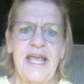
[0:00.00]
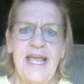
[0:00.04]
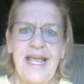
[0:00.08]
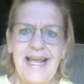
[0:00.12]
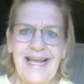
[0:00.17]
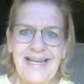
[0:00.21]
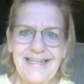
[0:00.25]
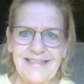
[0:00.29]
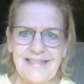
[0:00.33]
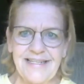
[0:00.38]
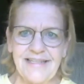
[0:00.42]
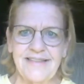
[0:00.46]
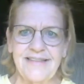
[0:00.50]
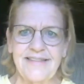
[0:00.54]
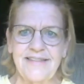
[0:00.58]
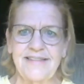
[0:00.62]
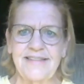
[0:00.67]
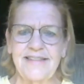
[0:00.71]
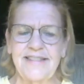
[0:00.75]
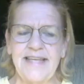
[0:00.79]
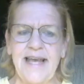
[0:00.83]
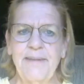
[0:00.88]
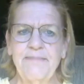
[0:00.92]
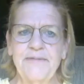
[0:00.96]
It's
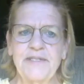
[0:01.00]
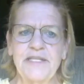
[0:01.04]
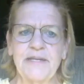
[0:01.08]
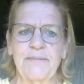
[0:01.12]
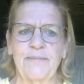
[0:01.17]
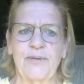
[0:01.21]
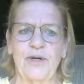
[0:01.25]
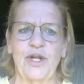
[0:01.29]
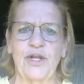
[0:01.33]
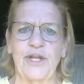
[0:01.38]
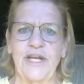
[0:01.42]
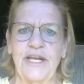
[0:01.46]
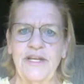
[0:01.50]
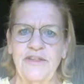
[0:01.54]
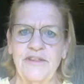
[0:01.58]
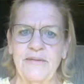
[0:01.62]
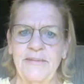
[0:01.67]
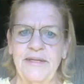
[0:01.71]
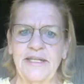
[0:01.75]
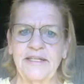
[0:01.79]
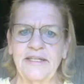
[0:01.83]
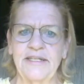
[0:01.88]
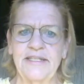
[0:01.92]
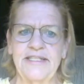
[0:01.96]
acceptable in the
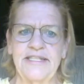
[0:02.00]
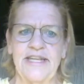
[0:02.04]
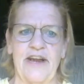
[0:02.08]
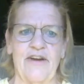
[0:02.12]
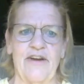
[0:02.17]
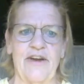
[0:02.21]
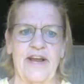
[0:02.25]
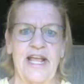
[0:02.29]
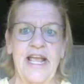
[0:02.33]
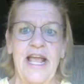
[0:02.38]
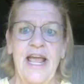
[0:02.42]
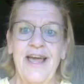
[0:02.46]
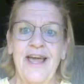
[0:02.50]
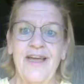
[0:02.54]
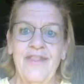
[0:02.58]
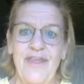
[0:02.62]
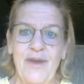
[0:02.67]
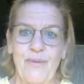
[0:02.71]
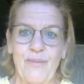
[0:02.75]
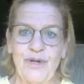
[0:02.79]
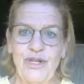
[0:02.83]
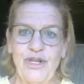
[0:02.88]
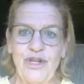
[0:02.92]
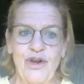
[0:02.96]
military that
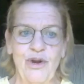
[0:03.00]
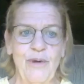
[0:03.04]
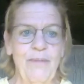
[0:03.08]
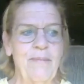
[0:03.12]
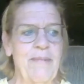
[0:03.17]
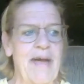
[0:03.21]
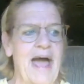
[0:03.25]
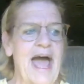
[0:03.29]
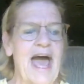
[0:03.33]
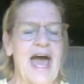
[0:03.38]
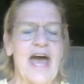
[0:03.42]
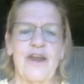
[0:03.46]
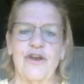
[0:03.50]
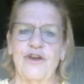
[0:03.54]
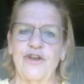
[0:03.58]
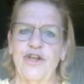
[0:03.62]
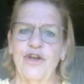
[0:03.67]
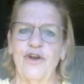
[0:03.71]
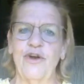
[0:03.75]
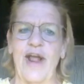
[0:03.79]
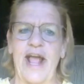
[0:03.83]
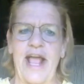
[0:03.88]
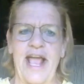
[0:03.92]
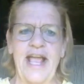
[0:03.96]
when you're mad or
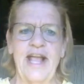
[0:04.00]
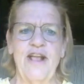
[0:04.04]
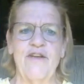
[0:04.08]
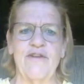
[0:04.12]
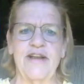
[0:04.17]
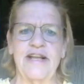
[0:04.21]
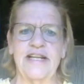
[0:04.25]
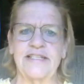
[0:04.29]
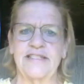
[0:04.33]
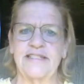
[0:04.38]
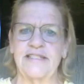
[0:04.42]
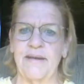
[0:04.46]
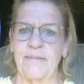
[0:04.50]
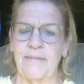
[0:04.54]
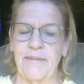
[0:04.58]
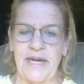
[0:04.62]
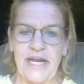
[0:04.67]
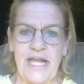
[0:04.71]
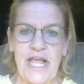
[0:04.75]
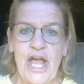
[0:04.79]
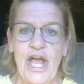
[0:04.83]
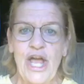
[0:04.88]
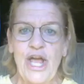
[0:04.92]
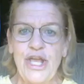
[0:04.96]
you're angry at
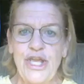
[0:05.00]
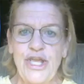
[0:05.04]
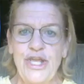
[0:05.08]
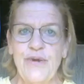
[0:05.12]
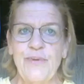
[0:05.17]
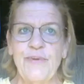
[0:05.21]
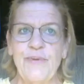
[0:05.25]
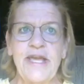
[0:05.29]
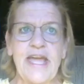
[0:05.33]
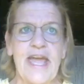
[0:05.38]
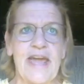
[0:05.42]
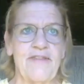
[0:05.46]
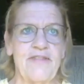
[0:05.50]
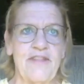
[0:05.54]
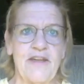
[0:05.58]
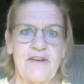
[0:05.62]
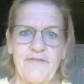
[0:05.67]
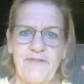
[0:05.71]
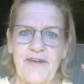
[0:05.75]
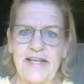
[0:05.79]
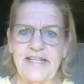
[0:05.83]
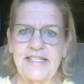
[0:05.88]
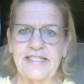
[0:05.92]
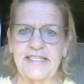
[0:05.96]
somebody, you can get in their
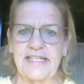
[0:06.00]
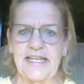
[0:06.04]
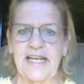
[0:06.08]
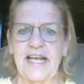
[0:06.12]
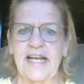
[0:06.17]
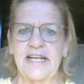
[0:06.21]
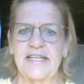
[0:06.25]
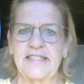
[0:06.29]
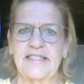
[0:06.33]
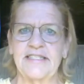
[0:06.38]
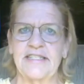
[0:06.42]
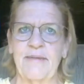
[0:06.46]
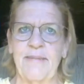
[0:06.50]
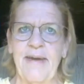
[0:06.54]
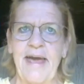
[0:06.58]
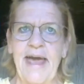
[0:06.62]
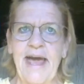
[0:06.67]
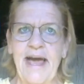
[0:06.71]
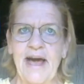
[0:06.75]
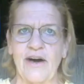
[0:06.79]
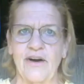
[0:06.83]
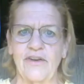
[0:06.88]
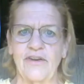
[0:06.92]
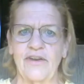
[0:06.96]
face and cuss them
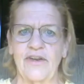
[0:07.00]
out.